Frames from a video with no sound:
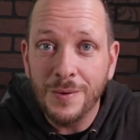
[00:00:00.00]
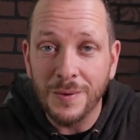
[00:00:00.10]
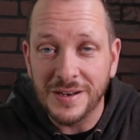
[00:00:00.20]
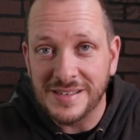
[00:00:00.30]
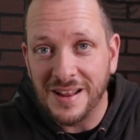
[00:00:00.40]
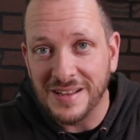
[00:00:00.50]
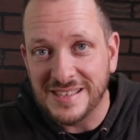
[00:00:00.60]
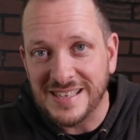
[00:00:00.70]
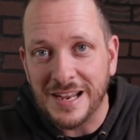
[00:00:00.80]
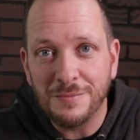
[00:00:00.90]
where it's not only
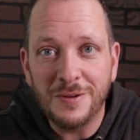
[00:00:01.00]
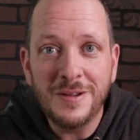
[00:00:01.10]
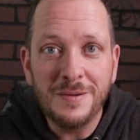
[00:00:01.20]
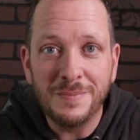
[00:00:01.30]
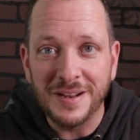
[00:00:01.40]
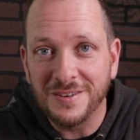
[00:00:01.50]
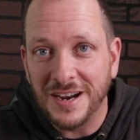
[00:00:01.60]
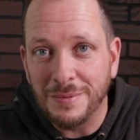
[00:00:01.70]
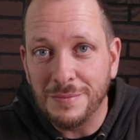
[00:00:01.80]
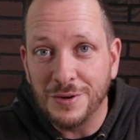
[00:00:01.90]
stable, but
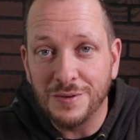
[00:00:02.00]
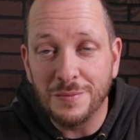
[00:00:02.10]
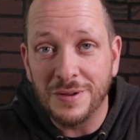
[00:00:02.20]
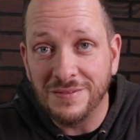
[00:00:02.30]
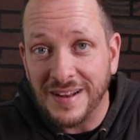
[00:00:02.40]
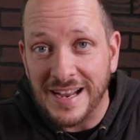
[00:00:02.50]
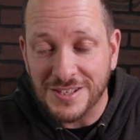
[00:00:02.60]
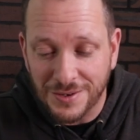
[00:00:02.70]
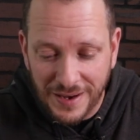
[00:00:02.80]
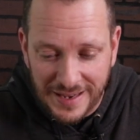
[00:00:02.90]
incredibly maneuverable and
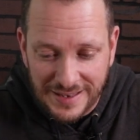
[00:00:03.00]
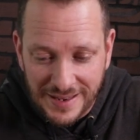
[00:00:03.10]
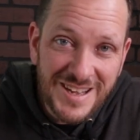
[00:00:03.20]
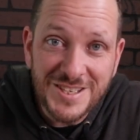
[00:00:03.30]
flies great.